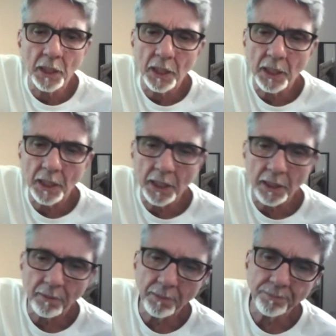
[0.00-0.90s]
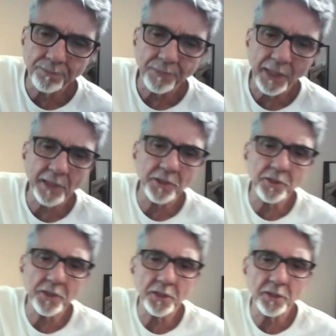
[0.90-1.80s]
that is
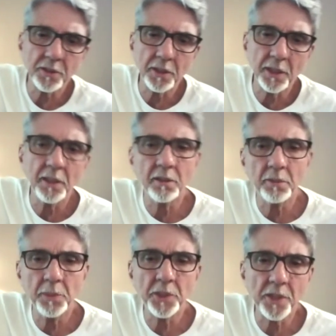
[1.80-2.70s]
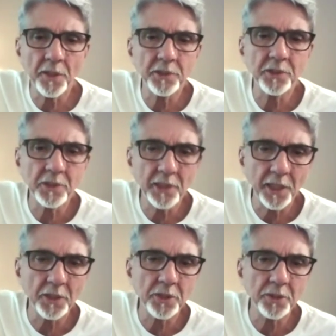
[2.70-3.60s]
just an intermediary
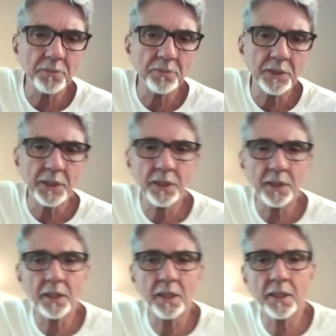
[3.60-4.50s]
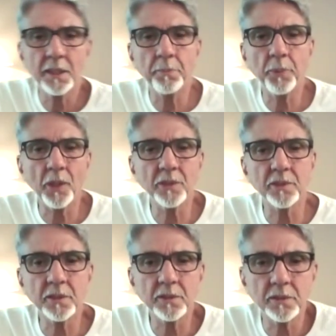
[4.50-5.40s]
stage in the
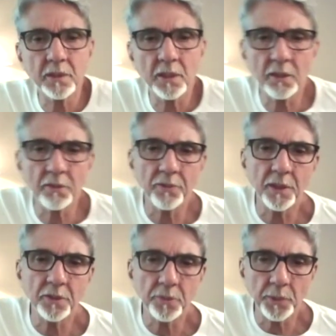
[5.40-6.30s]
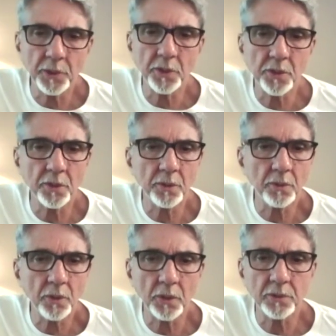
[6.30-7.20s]
process of spiritual
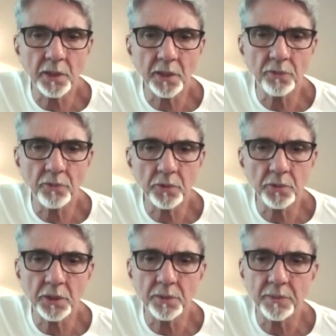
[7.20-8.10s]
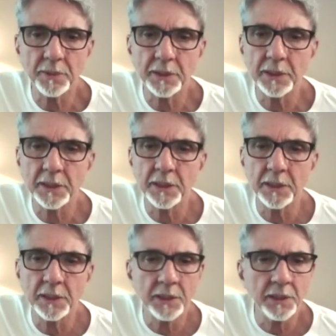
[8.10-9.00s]
growth and evolution.
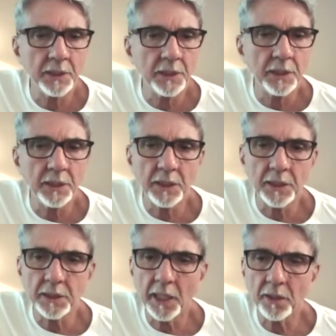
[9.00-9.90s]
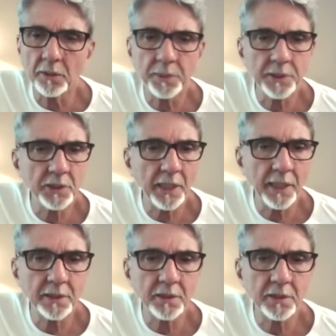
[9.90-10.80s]
In Canon
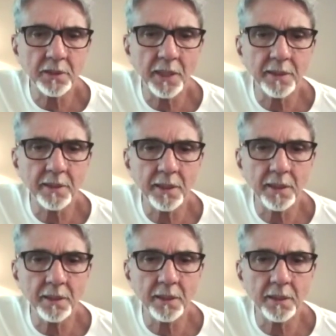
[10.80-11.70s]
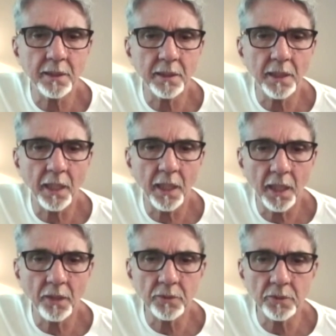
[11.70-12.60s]
Upanishad, it said, then
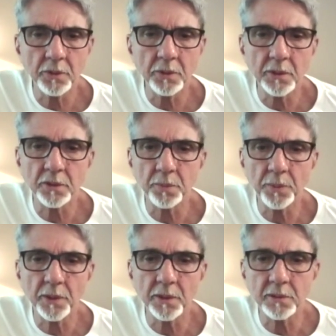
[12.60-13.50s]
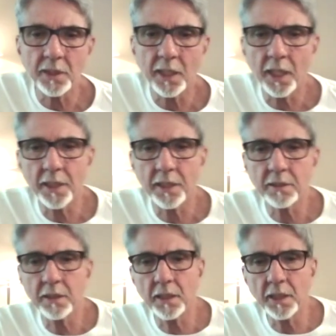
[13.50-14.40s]
how do you experience the higher
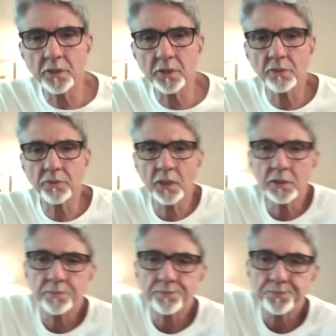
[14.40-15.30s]
nature of God?